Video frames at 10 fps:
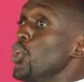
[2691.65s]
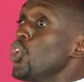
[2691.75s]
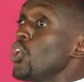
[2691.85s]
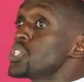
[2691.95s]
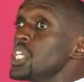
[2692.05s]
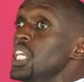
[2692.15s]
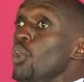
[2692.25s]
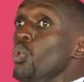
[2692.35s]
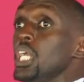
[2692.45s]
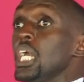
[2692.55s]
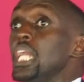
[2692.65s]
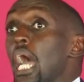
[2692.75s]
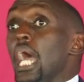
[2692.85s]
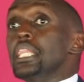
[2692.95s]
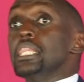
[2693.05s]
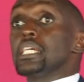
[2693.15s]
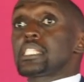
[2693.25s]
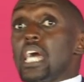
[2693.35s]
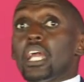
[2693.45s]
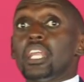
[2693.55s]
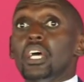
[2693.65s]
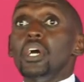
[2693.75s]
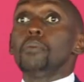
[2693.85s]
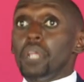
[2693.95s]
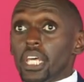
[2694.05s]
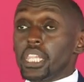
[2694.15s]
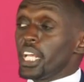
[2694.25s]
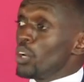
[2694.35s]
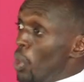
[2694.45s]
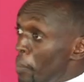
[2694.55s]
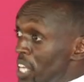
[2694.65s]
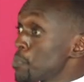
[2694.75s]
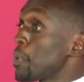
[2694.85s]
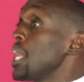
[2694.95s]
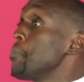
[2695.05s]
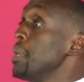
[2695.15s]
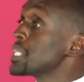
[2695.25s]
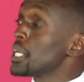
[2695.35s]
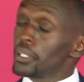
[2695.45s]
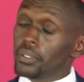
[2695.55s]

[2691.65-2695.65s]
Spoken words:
you consider wicked are in the sun. Brethren, we must plan better.